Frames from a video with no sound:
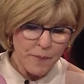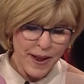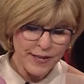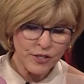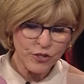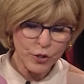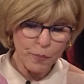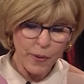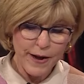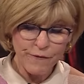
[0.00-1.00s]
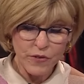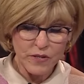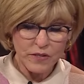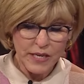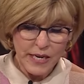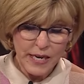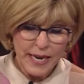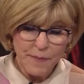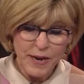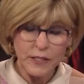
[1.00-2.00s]
commands us to pray for the sick,
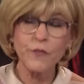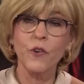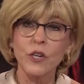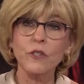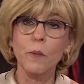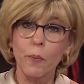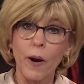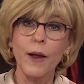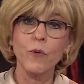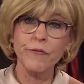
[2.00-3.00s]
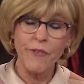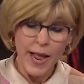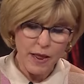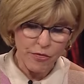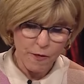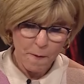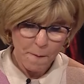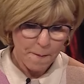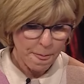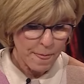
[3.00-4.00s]
He means for us to pray with faith,
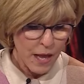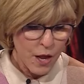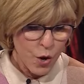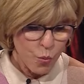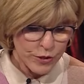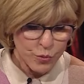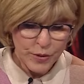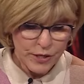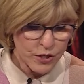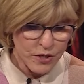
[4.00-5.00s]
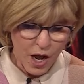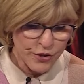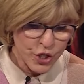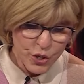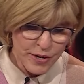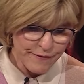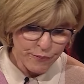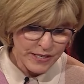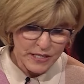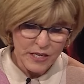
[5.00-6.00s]
which we could not do if
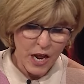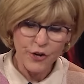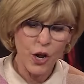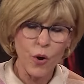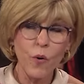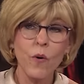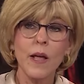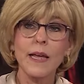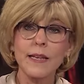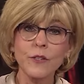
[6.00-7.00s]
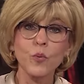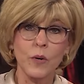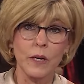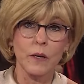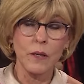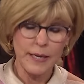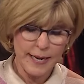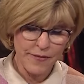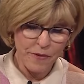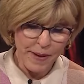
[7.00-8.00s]
we did not know His will
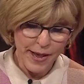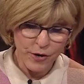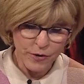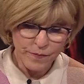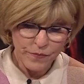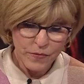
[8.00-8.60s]
in the matter.